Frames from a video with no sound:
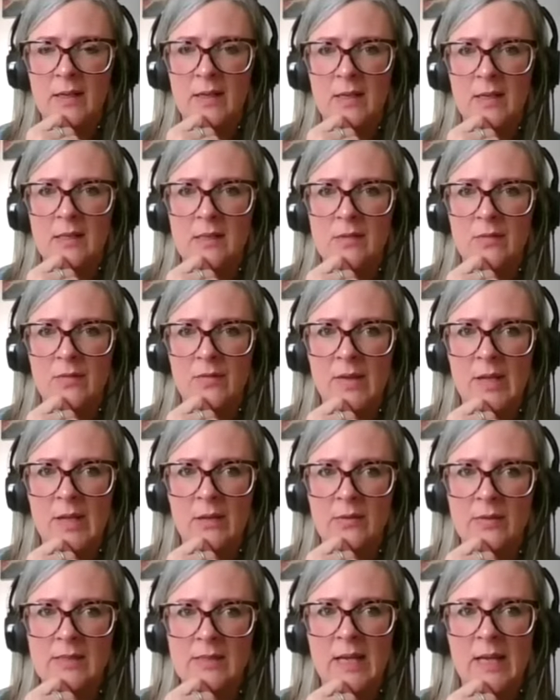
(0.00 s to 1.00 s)
You need to
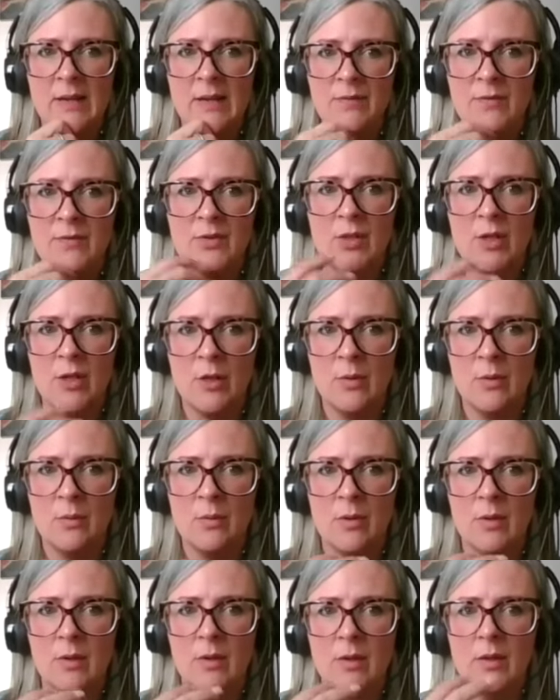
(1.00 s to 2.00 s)
feel safe to
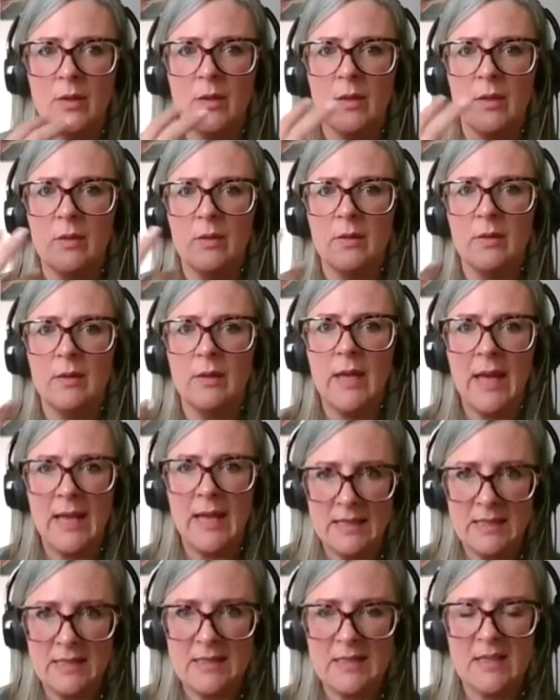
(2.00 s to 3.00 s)
get
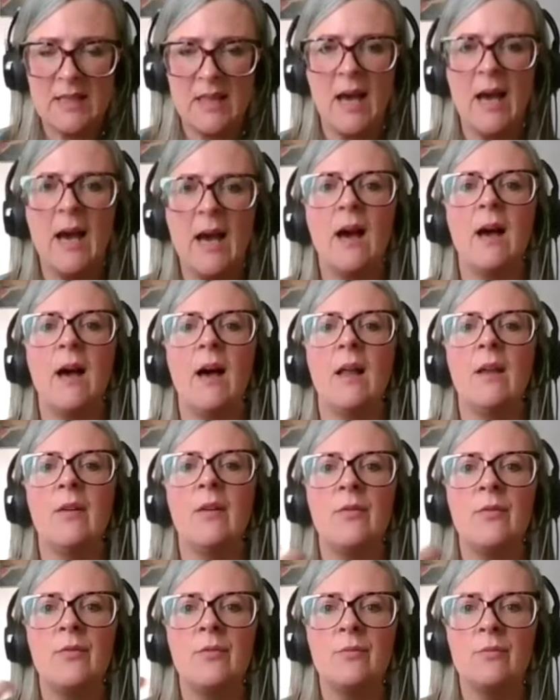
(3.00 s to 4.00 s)
into that
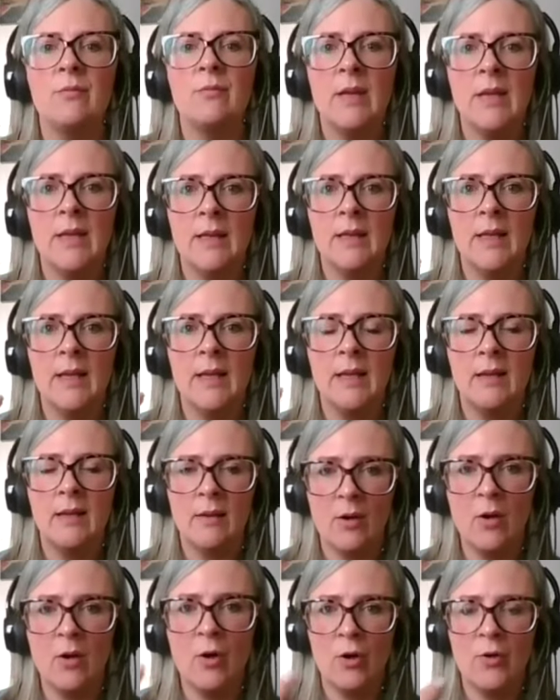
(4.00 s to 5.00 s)
and really
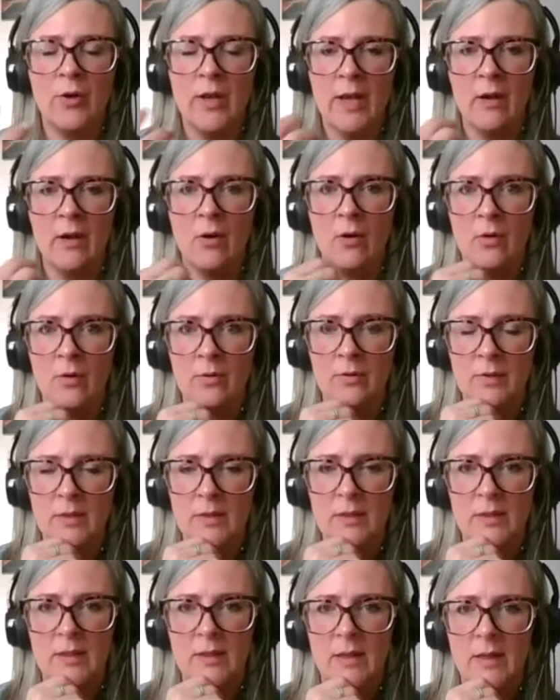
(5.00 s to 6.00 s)
own it all.
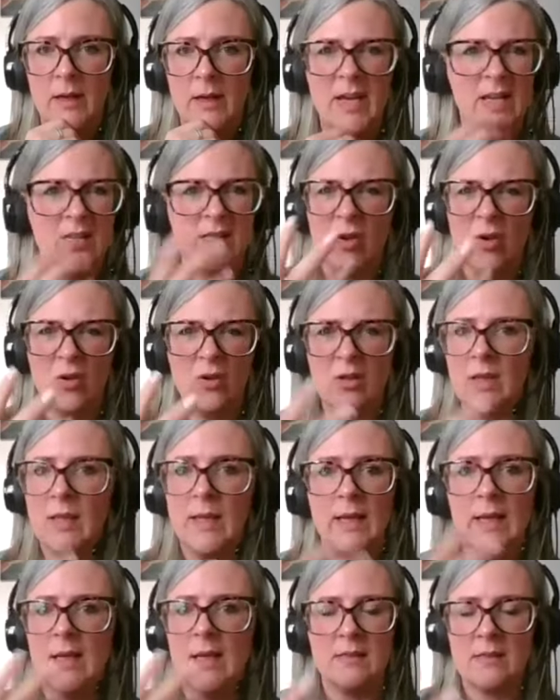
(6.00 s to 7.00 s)
And it's
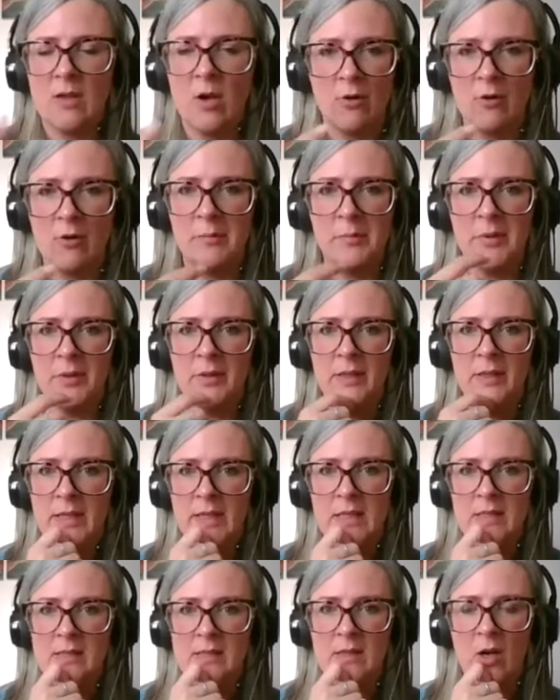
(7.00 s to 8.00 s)
ugly and it's horrible and
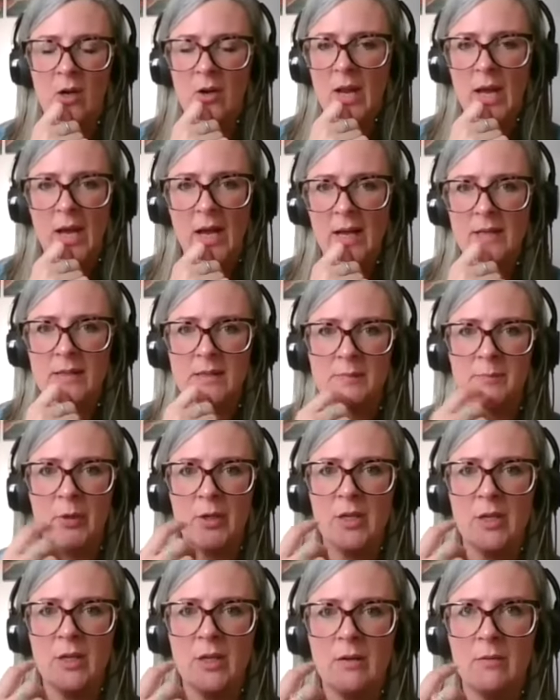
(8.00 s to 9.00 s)
it's not nice,
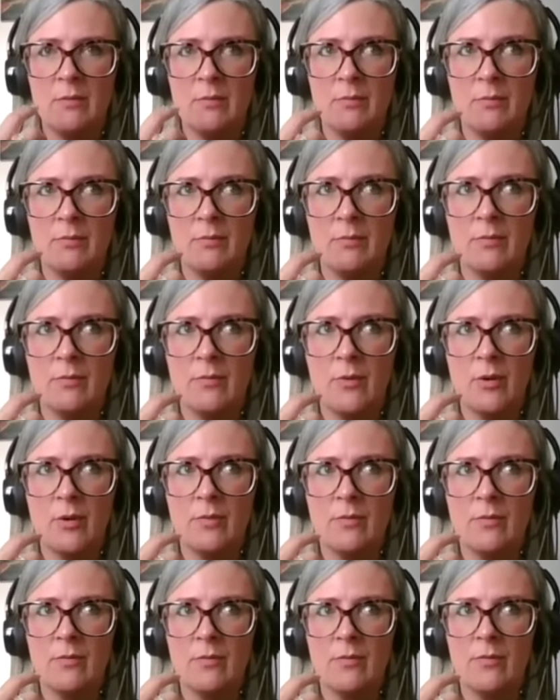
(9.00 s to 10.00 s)
but
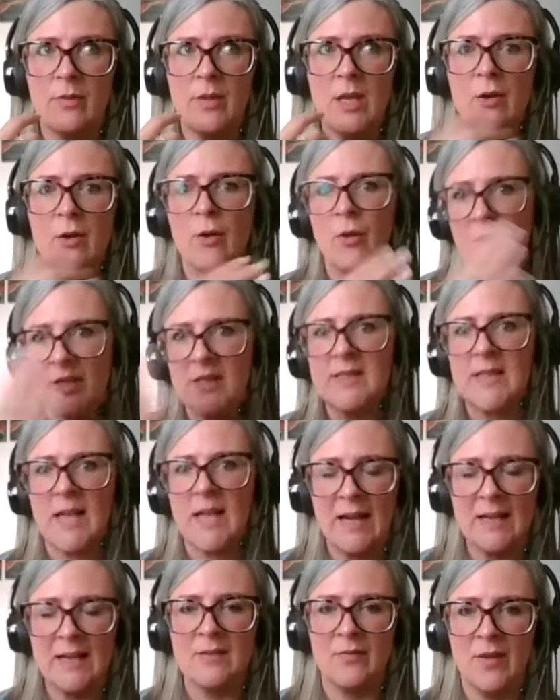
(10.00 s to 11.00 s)
the other
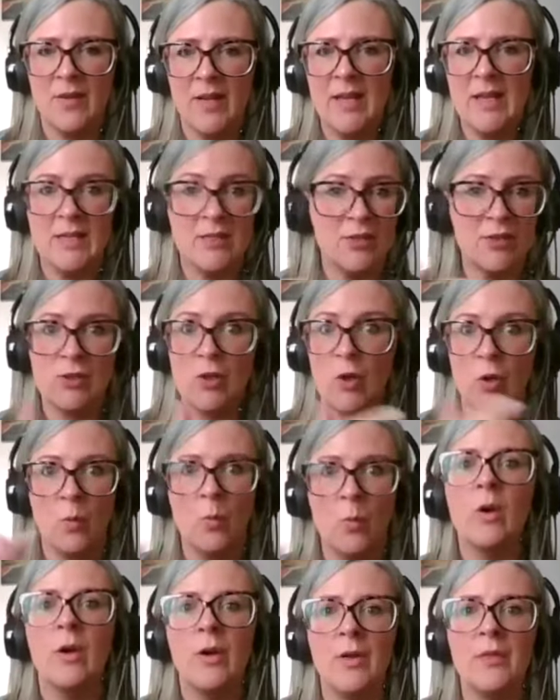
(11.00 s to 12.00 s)
side of it is so
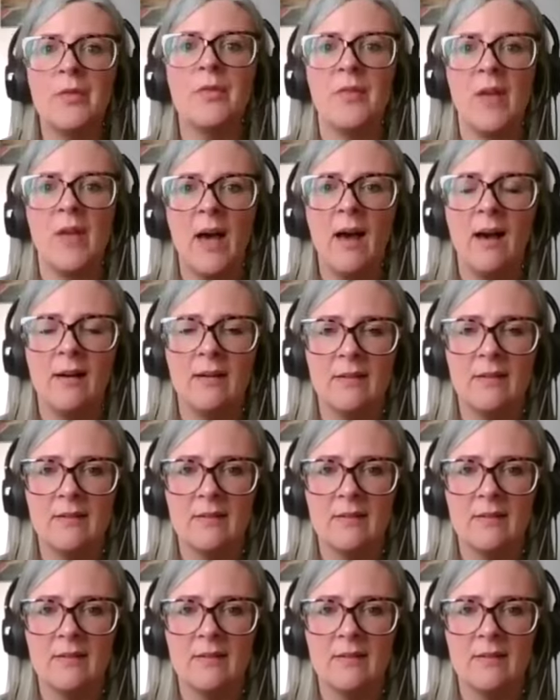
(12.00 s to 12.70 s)
worth that.